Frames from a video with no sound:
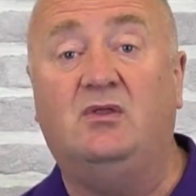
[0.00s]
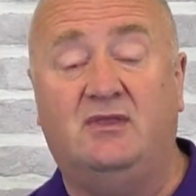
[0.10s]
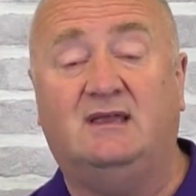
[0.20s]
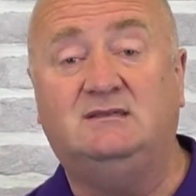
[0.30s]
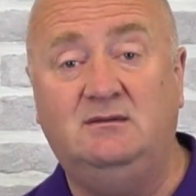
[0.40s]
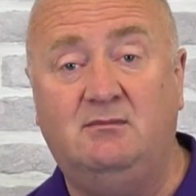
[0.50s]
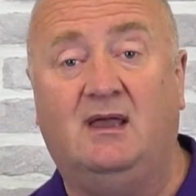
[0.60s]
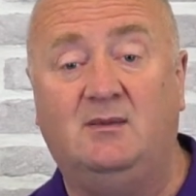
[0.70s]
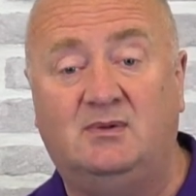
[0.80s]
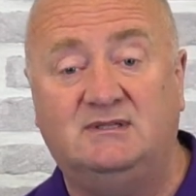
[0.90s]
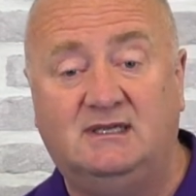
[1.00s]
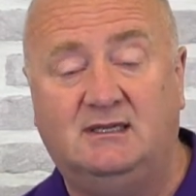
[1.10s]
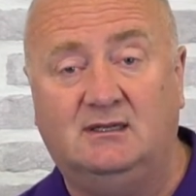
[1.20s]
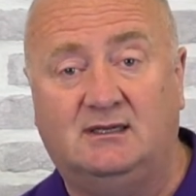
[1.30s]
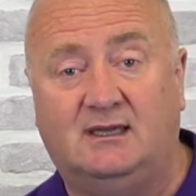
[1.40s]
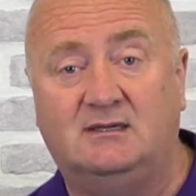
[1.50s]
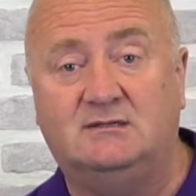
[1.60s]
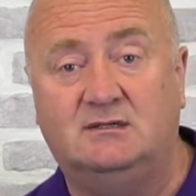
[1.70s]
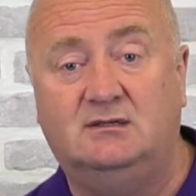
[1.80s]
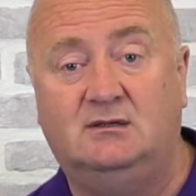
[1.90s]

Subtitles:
That's in my particular case.